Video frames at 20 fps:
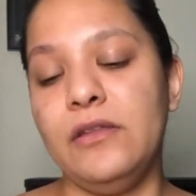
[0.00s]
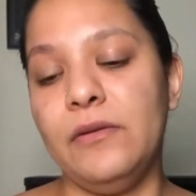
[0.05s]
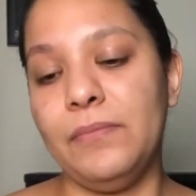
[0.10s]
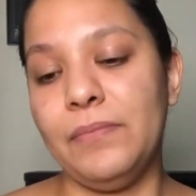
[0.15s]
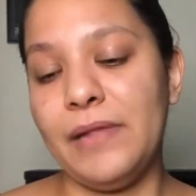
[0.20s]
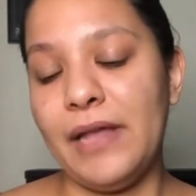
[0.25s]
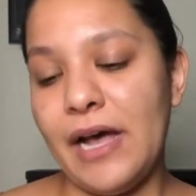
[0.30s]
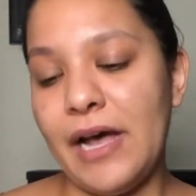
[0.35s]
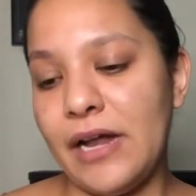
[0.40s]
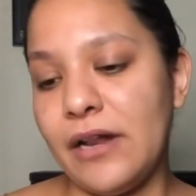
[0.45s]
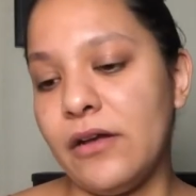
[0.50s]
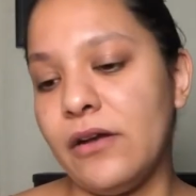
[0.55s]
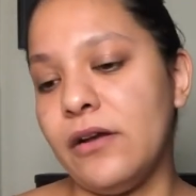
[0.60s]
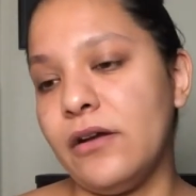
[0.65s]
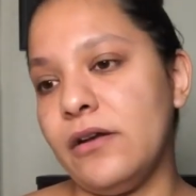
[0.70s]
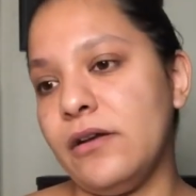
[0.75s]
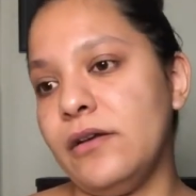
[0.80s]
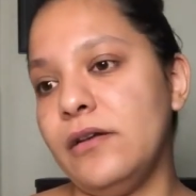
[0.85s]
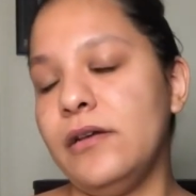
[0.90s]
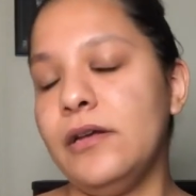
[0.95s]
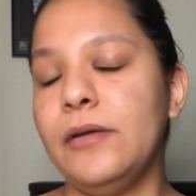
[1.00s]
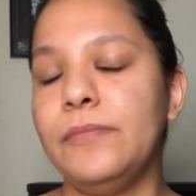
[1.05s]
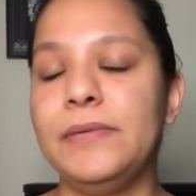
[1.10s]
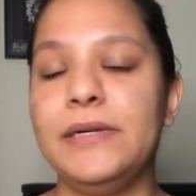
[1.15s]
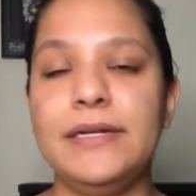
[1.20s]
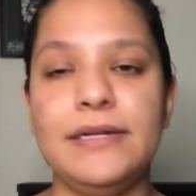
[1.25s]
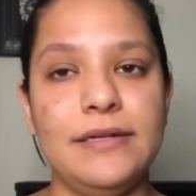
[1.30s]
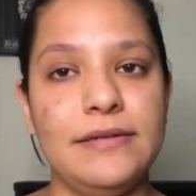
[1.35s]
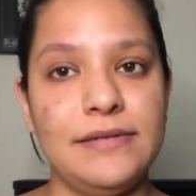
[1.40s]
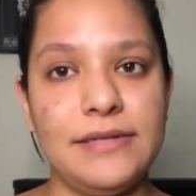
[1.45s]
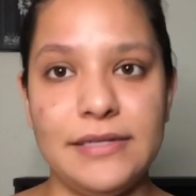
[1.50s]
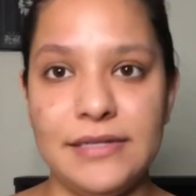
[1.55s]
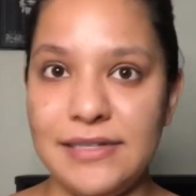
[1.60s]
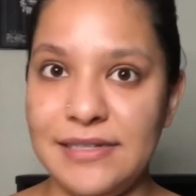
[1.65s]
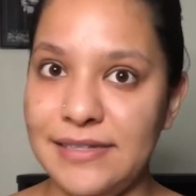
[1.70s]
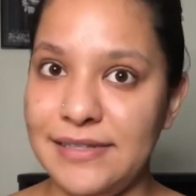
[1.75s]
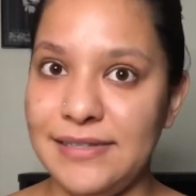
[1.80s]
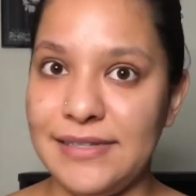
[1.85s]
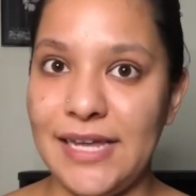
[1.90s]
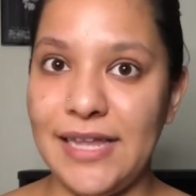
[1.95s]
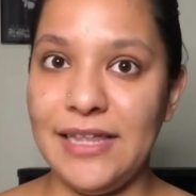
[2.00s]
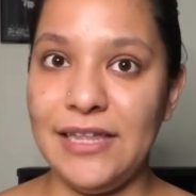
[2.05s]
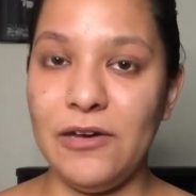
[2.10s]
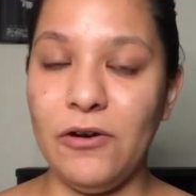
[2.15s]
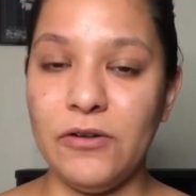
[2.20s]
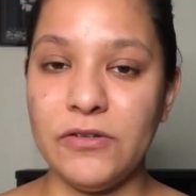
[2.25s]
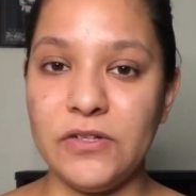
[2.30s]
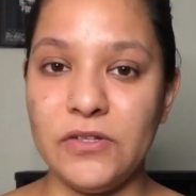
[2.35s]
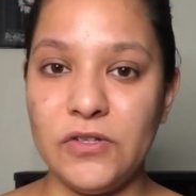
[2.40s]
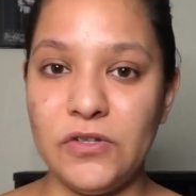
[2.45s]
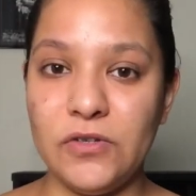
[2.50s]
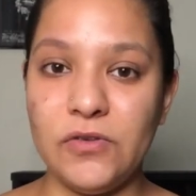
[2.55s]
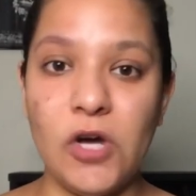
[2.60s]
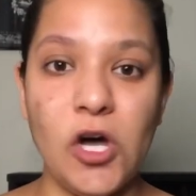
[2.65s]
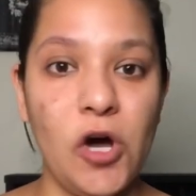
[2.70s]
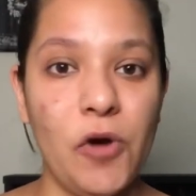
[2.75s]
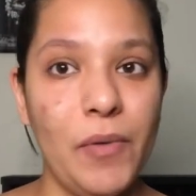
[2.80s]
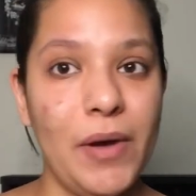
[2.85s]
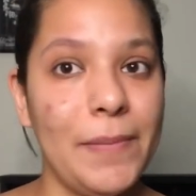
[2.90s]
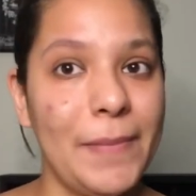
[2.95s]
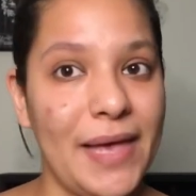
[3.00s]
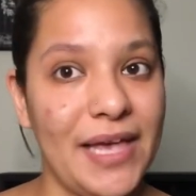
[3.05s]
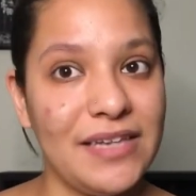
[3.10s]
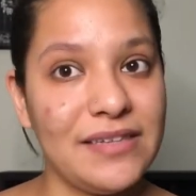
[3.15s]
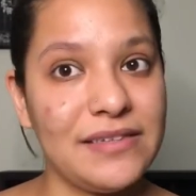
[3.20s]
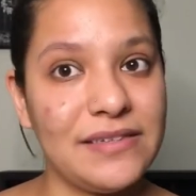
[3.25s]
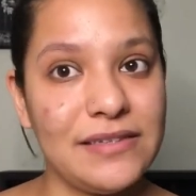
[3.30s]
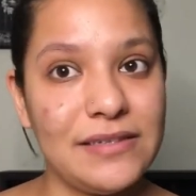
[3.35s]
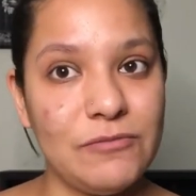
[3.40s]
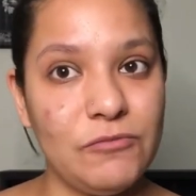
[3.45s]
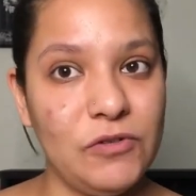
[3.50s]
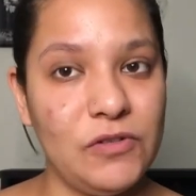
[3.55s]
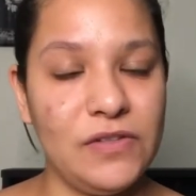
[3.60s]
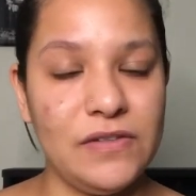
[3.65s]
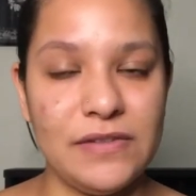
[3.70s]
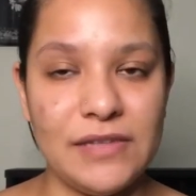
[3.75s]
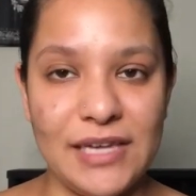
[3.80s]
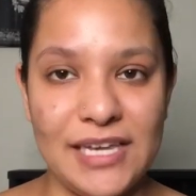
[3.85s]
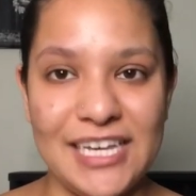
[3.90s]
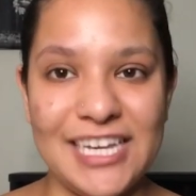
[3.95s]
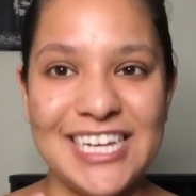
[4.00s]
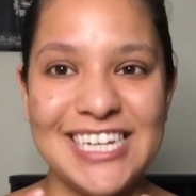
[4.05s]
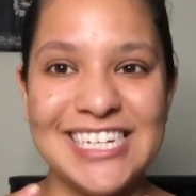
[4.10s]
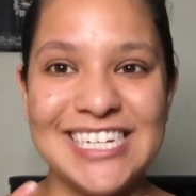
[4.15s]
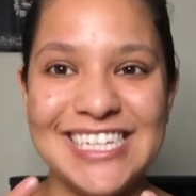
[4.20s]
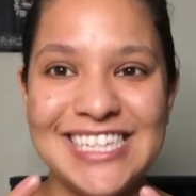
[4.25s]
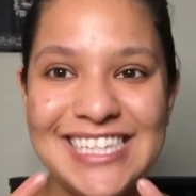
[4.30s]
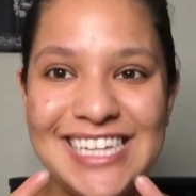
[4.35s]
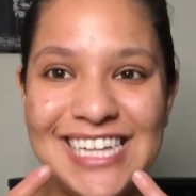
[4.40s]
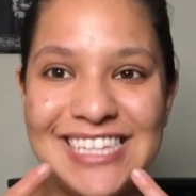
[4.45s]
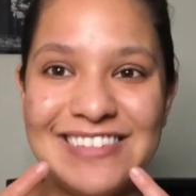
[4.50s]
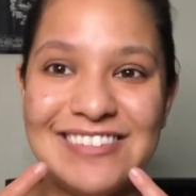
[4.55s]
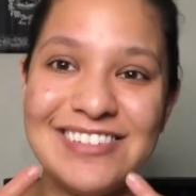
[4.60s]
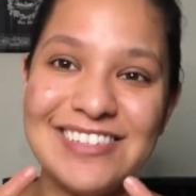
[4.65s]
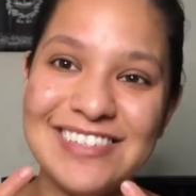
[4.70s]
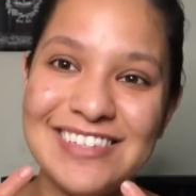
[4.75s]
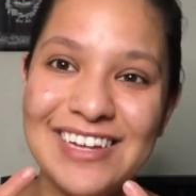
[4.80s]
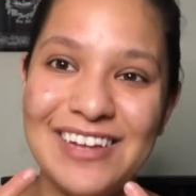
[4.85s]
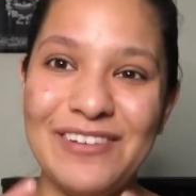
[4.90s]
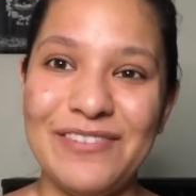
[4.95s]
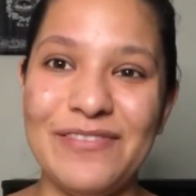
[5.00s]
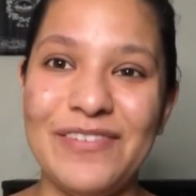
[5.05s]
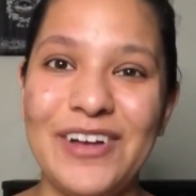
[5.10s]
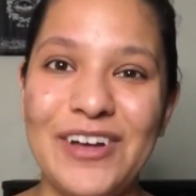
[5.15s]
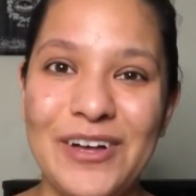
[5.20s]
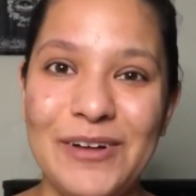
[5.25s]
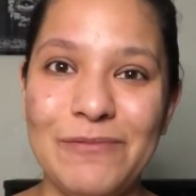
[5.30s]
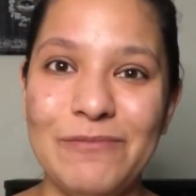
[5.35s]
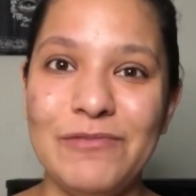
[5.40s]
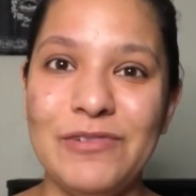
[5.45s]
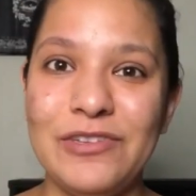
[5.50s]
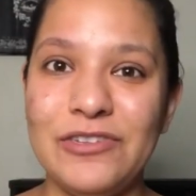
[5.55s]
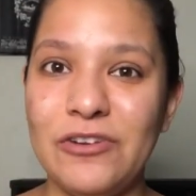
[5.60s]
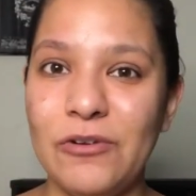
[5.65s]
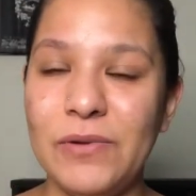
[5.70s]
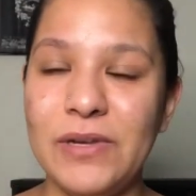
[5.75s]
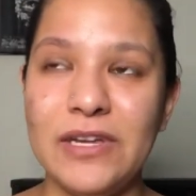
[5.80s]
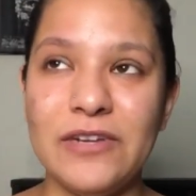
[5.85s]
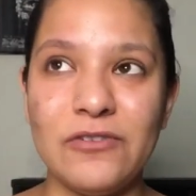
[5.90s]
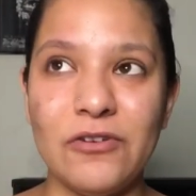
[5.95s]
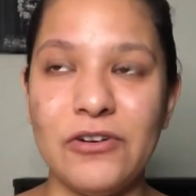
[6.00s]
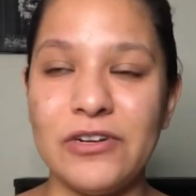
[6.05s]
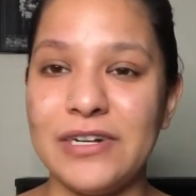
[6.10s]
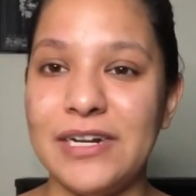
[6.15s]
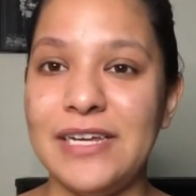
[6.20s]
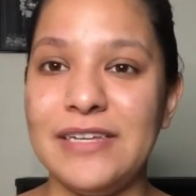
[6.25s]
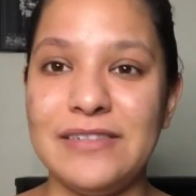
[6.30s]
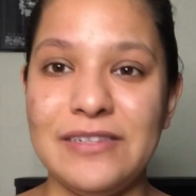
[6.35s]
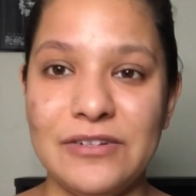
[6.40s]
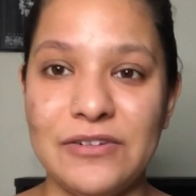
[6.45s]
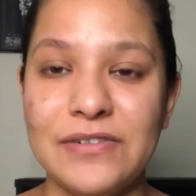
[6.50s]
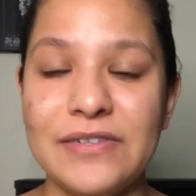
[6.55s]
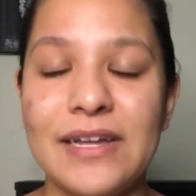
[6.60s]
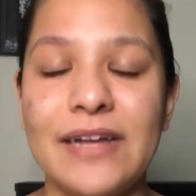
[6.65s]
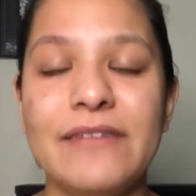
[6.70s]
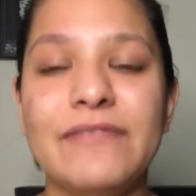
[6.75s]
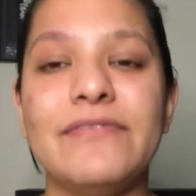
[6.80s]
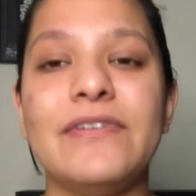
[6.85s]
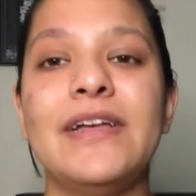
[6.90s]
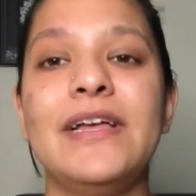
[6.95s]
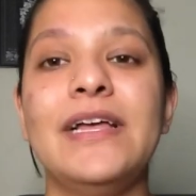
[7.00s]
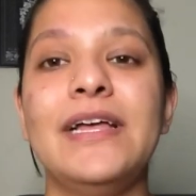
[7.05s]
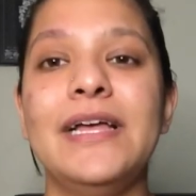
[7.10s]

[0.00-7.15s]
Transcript: bladder, penises, and they also do OMS, which is like dental stuff. So we just organize their stuff.